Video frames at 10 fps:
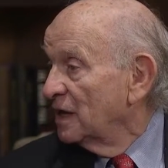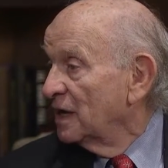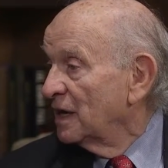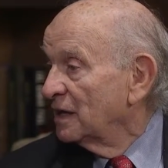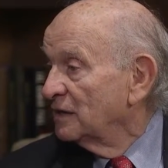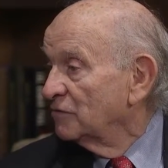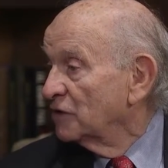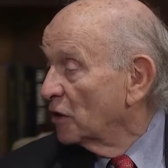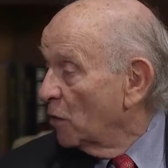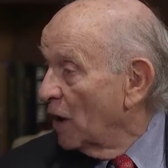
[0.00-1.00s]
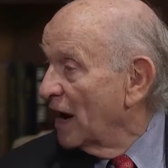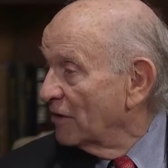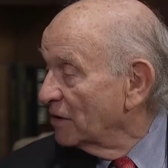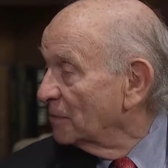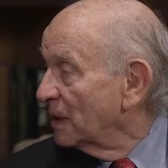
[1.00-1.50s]
and
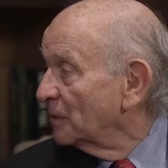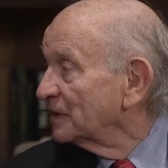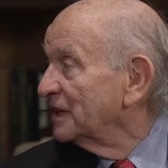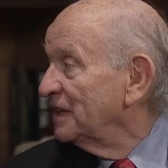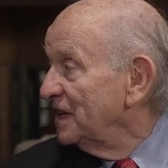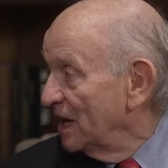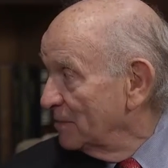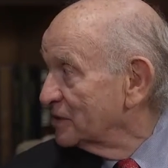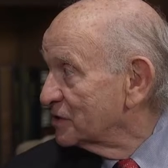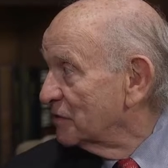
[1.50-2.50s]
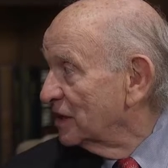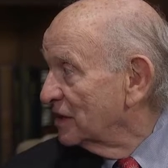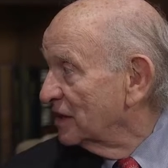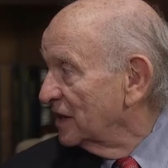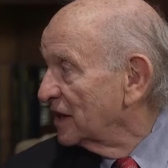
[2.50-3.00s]
requiring people to demonstrate
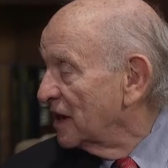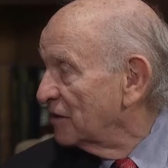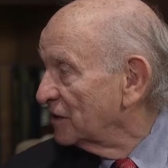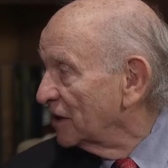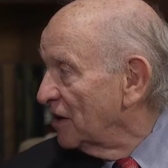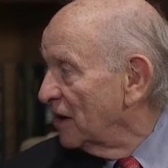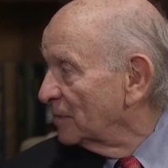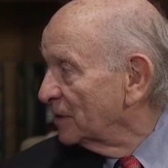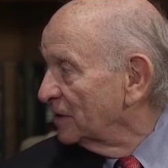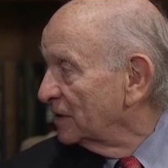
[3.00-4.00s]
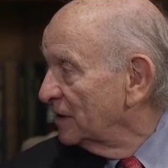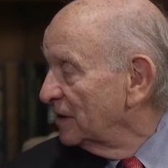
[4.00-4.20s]
that they're currently competent